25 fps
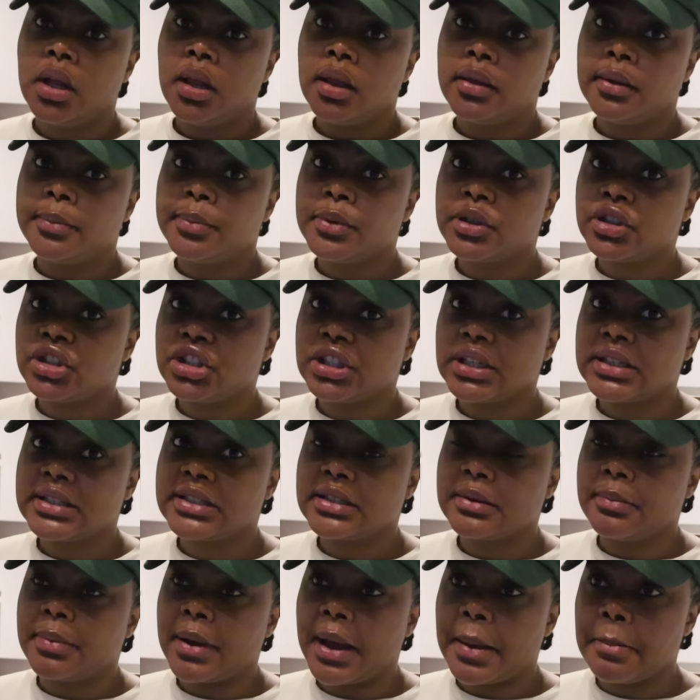the butchers
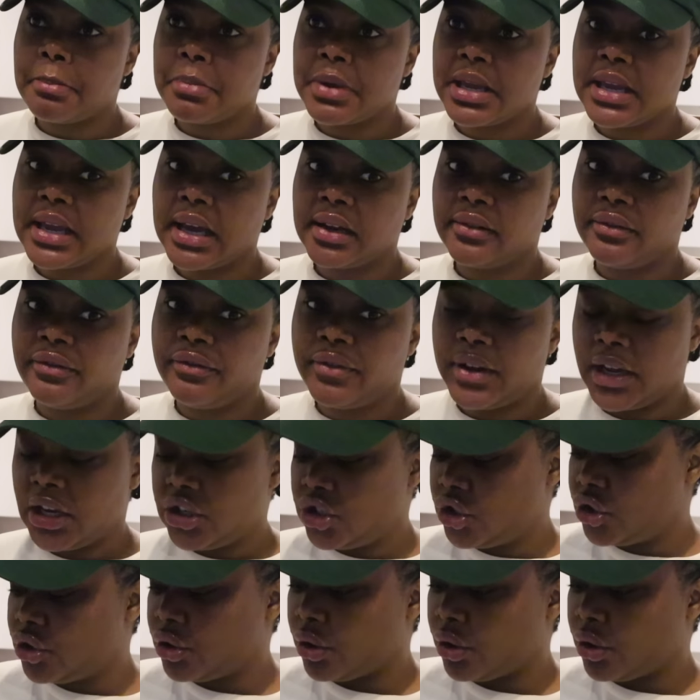to buy meat and fish.